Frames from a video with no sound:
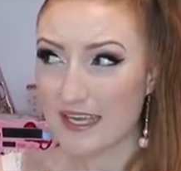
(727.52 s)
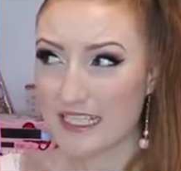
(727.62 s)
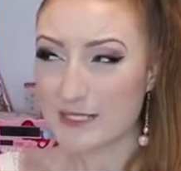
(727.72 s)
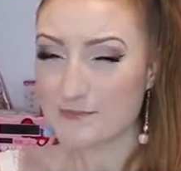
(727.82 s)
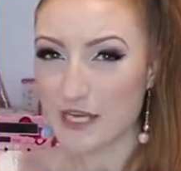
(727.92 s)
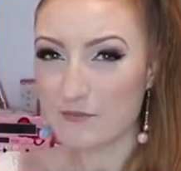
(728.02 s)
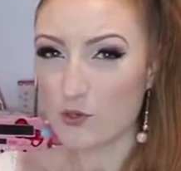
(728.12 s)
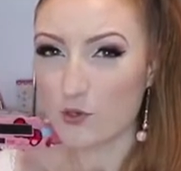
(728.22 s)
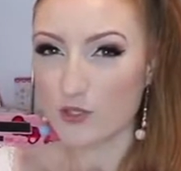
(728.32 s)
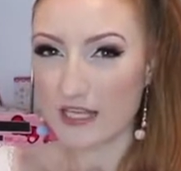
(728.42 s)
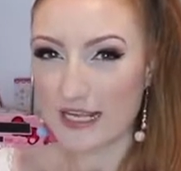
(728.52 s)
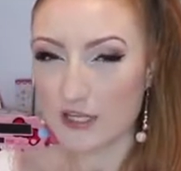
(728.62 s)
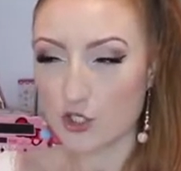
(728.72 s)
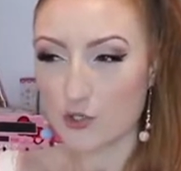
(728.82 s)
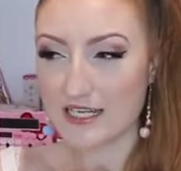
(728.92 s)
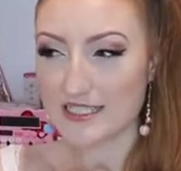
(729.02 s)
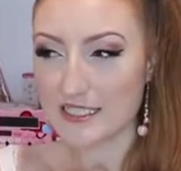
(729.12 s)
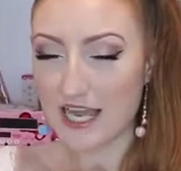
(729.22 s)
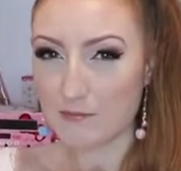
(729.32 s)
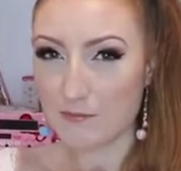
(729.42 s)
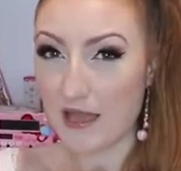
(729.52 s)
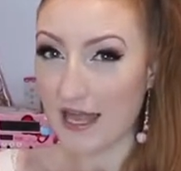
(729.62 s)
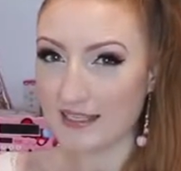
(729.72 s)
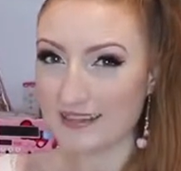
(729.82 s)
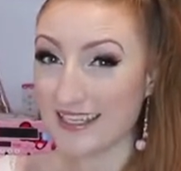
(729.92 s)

except I'm more like the crazy cat bag